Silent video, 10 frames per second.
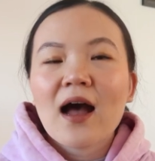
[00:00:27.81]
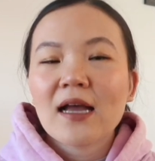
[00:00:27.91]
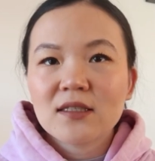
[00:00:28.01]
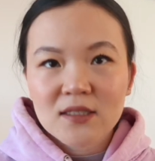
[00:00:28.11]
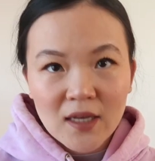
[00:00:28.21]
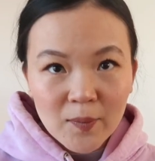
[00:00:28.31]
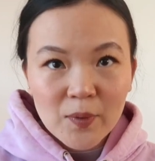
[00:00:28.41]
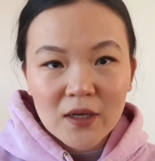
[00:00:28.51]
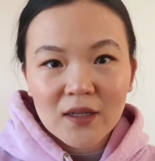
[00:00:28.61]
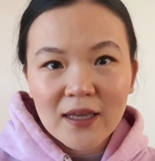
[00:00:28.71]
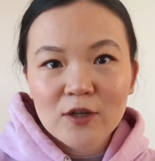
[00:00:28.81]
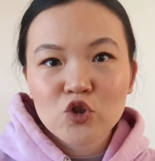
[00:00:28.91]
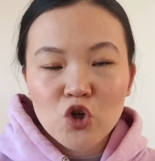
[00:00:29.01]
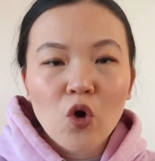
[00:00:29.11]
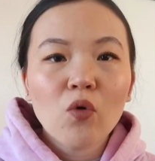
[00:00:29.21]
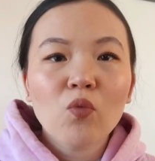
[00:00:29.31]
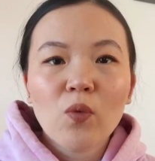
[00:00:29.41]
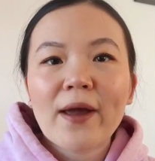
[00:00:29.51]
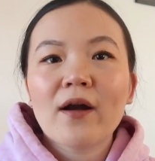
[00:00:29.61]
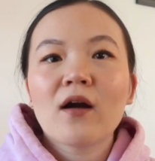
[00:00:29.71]
I typically don't
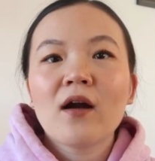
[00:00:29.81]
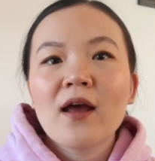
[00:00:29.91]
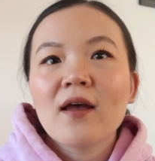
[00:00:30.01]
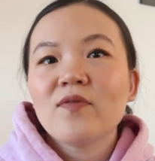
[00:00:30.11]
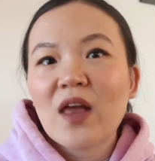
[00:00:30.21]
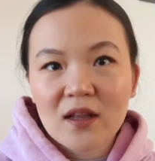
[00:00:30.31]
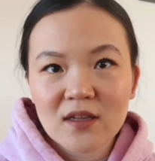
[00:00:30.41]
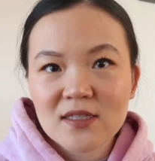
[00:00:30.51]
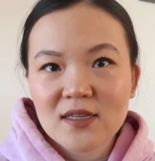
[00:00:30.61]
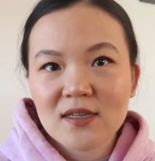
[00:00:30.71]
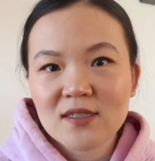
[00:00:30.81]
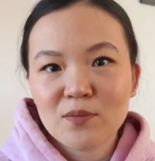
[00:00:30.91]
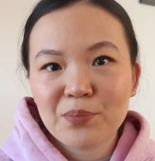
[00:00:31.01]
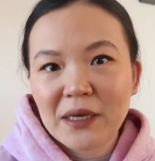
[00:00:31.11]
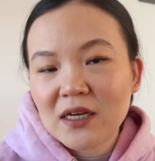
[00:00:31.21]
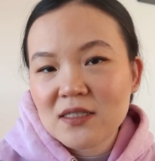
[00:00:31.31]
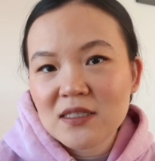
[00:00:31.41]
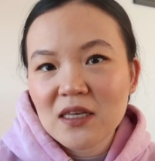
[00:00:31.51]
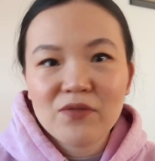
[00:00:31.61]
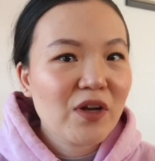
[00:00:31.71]
wear necklaces because
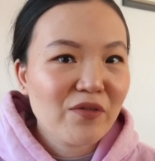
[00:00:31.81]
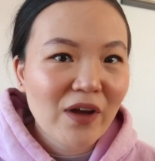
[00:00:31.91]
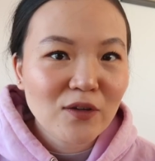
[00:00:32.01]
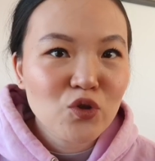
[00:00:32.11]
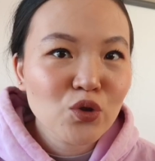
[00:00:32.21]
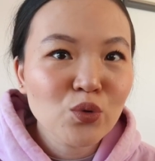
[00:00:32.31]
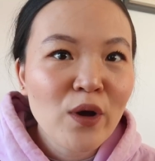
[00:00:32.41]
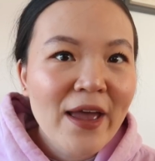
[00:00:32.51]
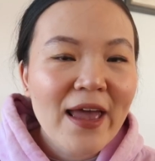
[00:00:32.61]
even if I do,